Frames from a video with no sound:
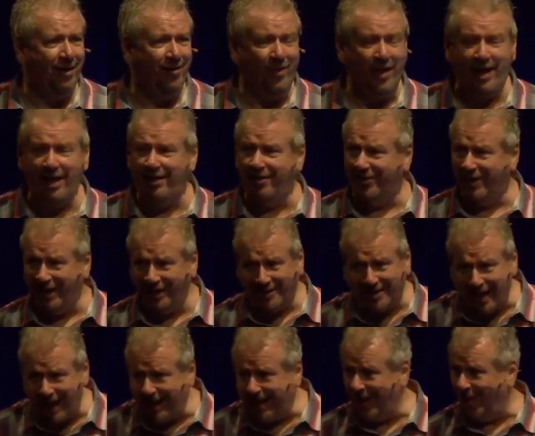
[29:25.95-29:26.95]
They
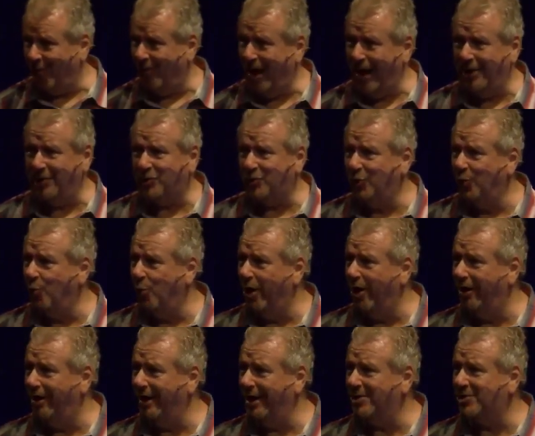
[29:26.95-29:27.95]
take it right to
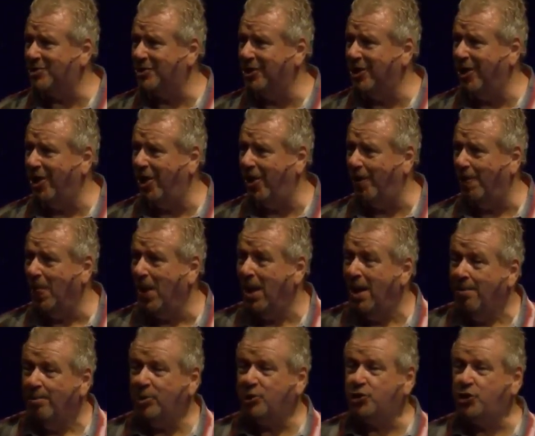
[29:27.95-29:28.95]
where it needs to go.
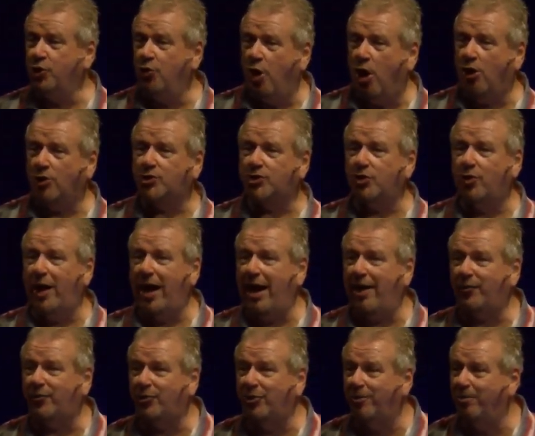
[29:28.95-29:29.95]
But you also
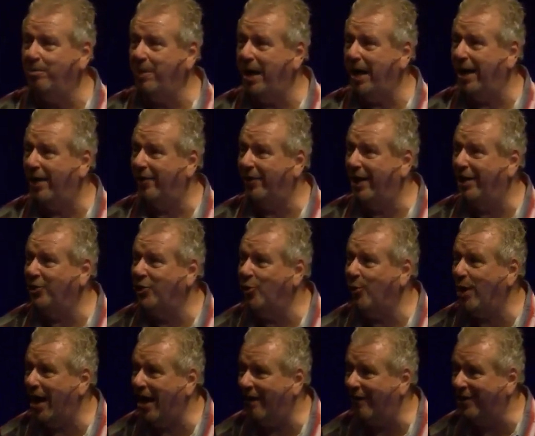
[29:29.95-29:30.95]
have to admit that
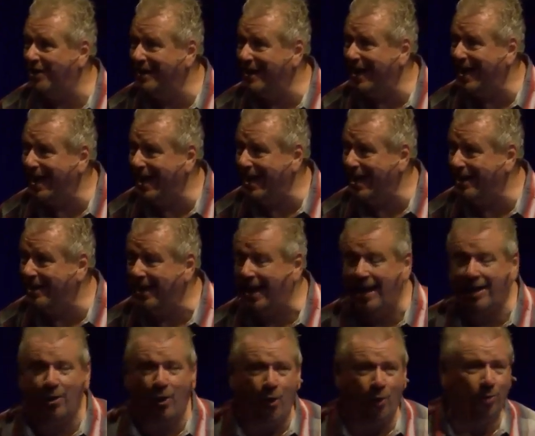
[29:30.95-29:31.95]
you have a need,
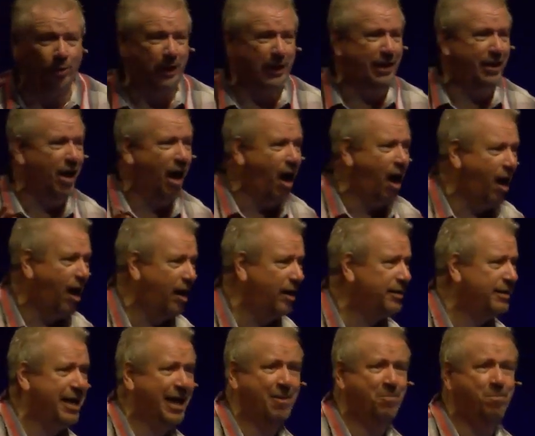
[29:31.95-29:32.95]
and only
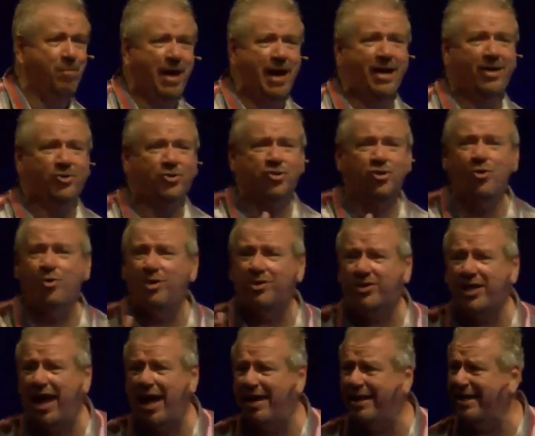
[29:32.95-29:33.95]
God can meet you at
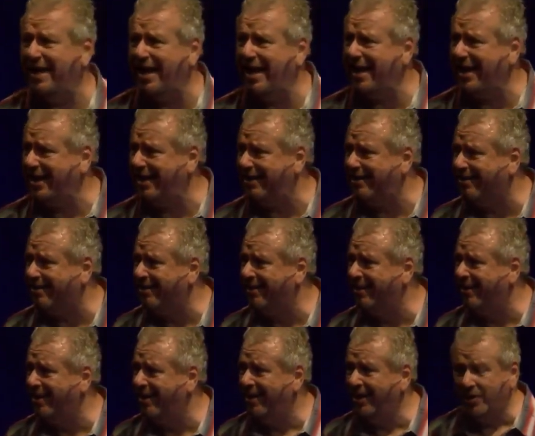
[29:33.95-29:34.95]
that need.
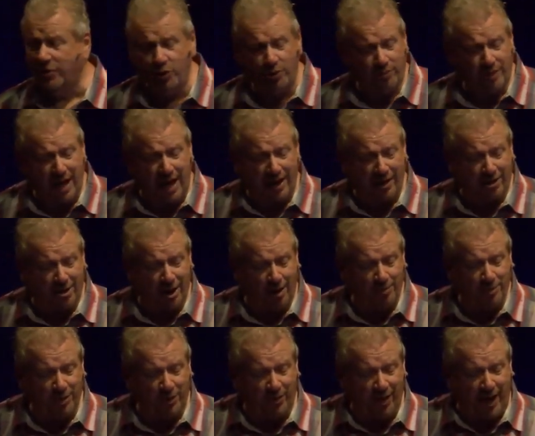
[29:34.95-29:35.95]
You've got to
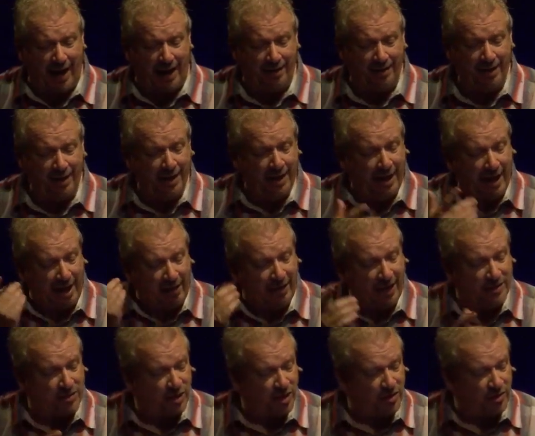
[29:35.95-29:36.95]
come to that. And
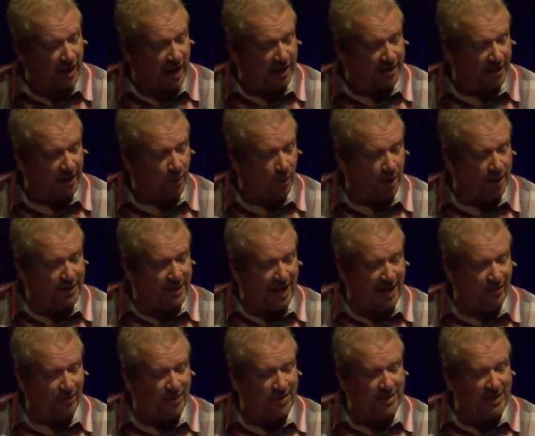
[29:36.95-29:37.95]
that's exactly what
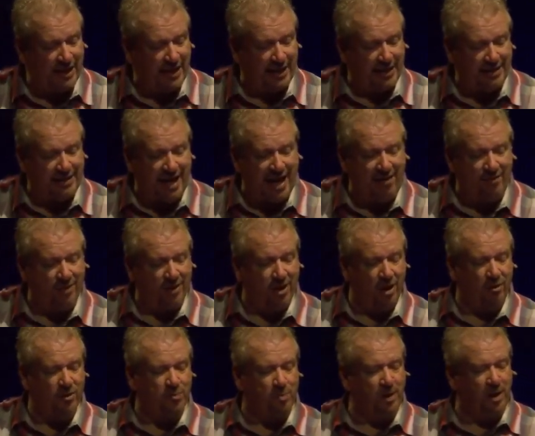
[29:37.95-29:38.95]
David did. David
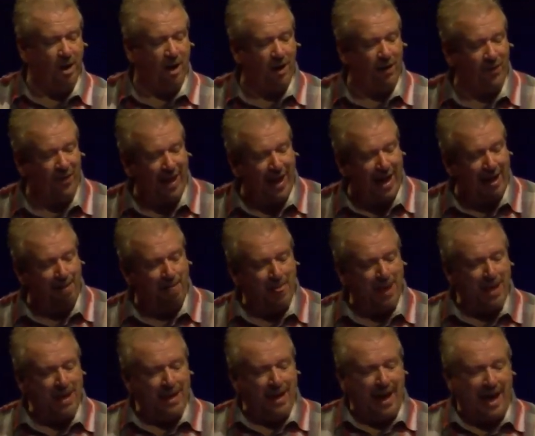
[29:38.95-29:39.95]
goes beyond that.
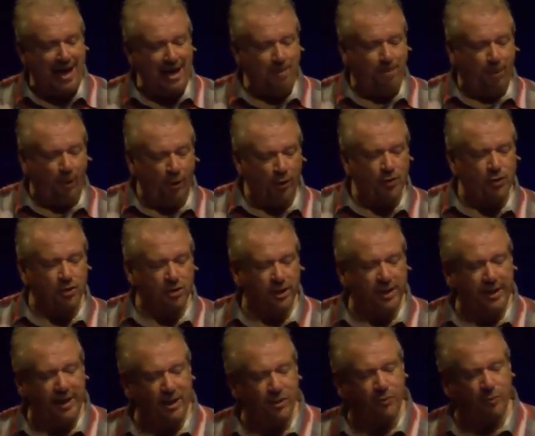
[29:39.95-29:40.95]
And he
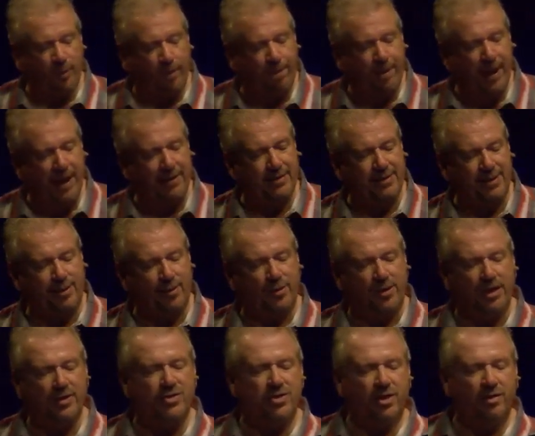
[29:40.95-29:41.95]
personally is
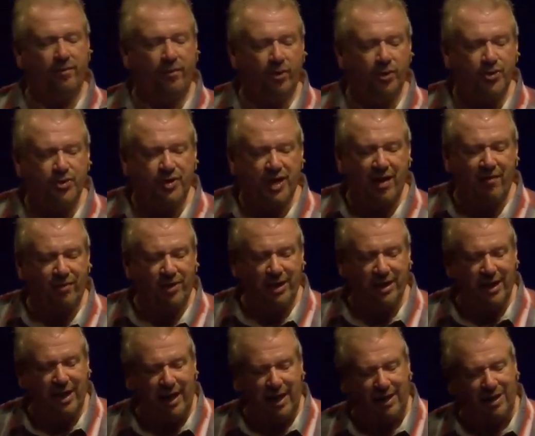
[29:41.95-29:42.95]
repentant. Listen to verse 7
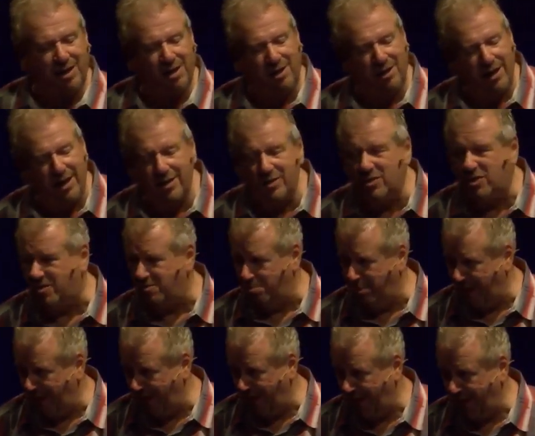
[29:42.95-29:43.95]
again. Cleanse
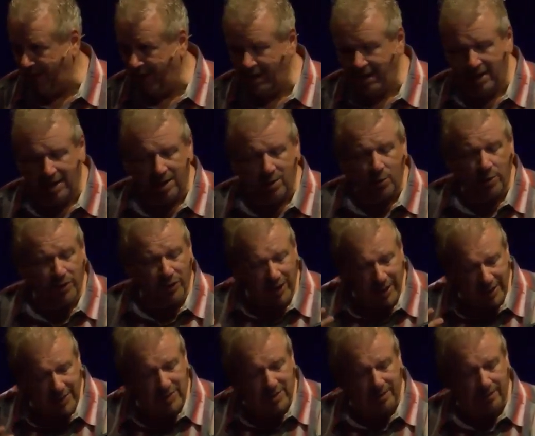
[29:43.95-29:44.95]
me with
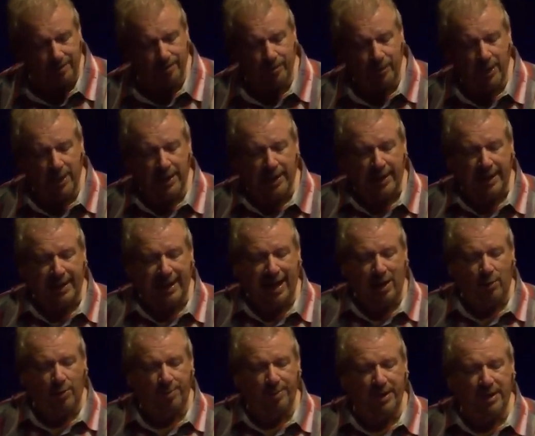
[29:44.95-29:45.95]
hyssop, and
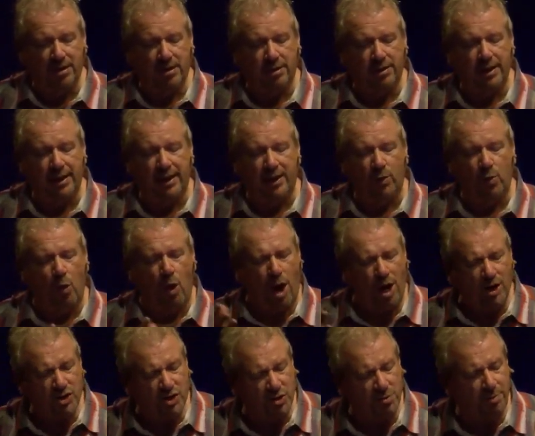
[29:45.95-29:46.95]
I will be clean.
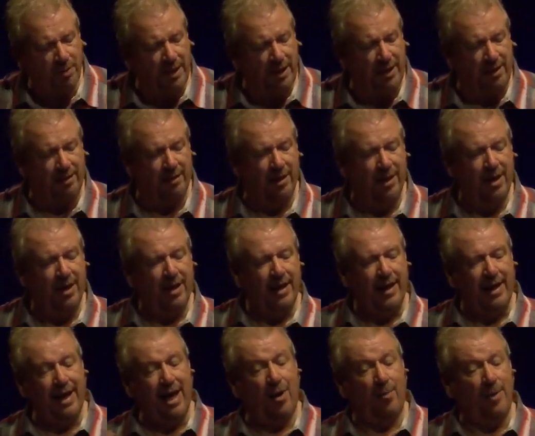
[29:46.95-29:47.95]
Wash me,
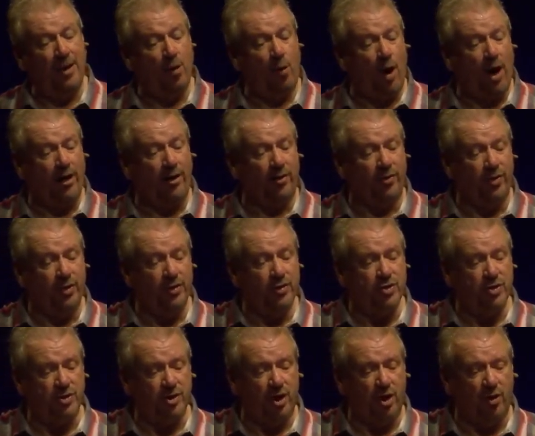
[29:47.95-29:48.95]
and I'll be whiter than
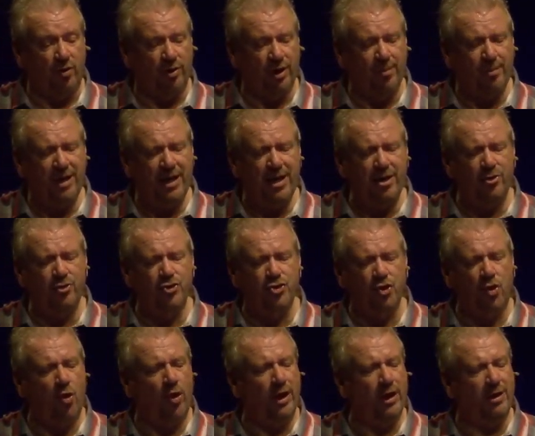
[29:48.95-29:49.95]
snow. Let me hear
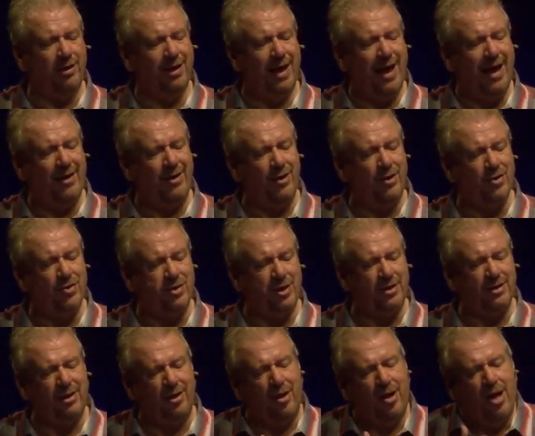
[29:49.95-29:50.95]
joy and gladness.
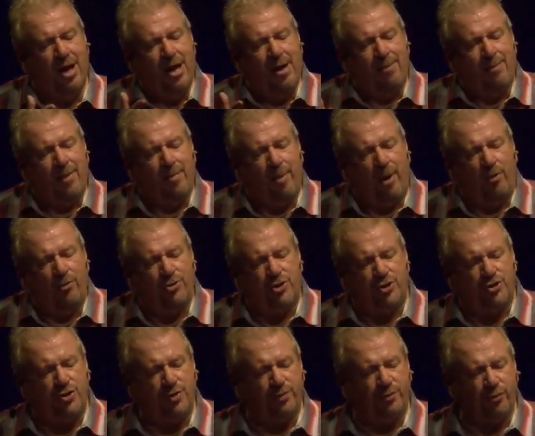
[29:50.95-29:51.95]
Let the bones
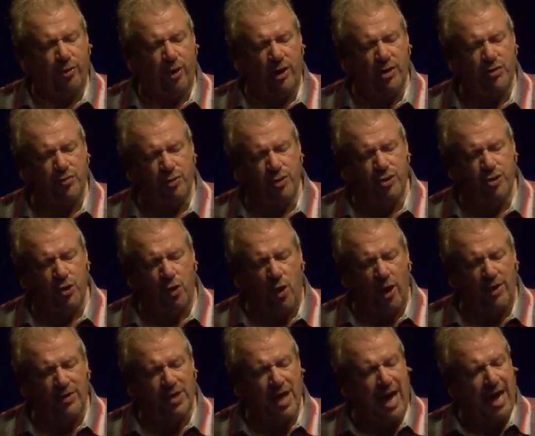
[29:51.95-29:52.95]
that you've crushed
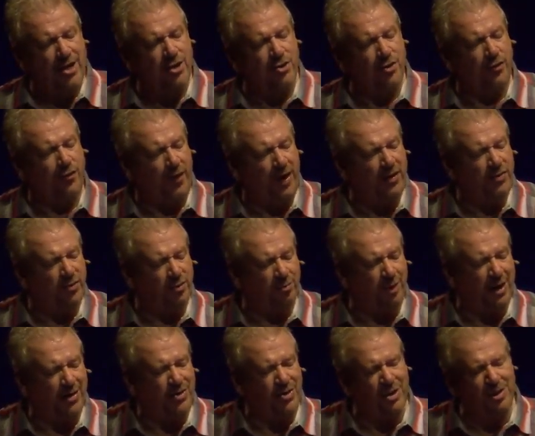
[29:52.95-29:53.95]
rejoice. Hide your face from
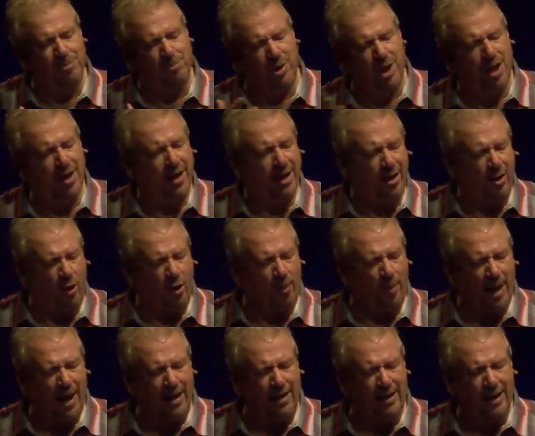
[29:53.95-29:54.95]
my sin. Blot out all
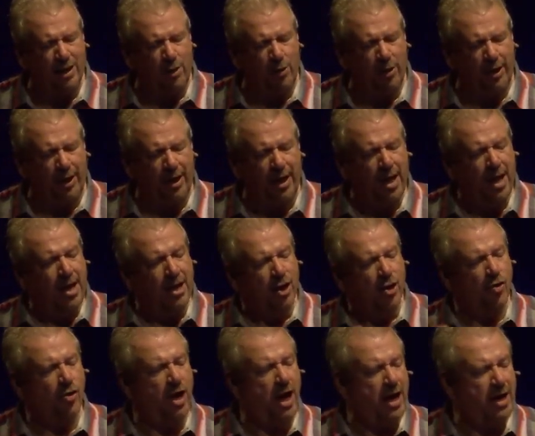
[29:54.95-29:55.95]
my iniquity.
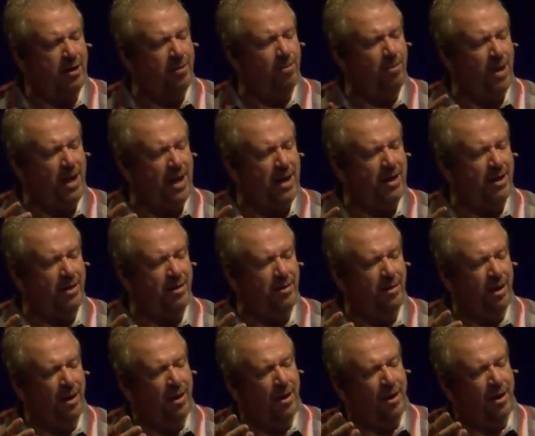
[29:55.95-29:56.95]
Create in me
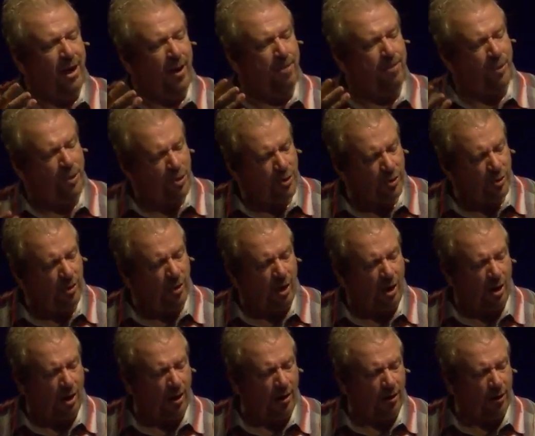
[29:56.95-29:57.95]
a pure
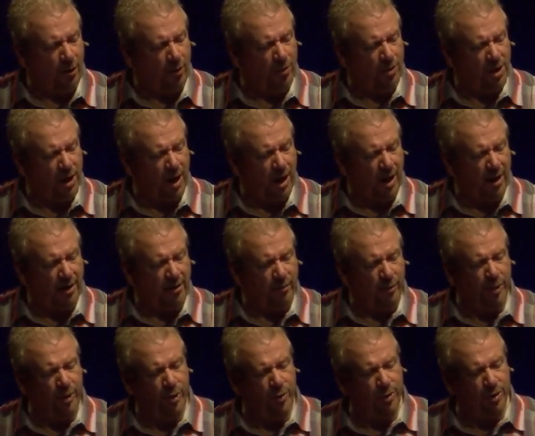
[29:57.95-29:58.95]
heart, O God, and
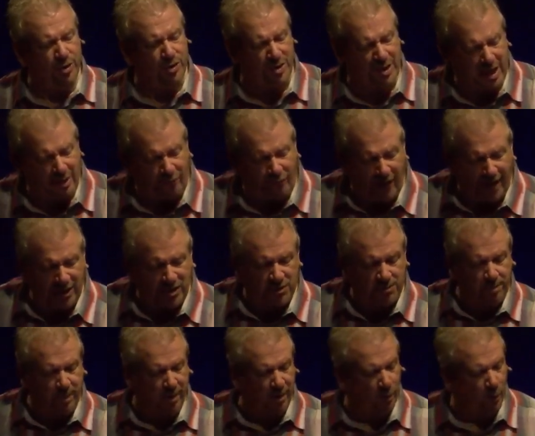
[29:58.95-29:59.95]
renew a steadfast
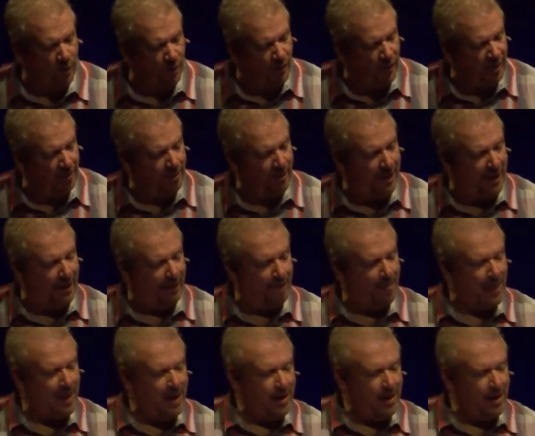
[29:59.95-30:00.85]
spirit within me.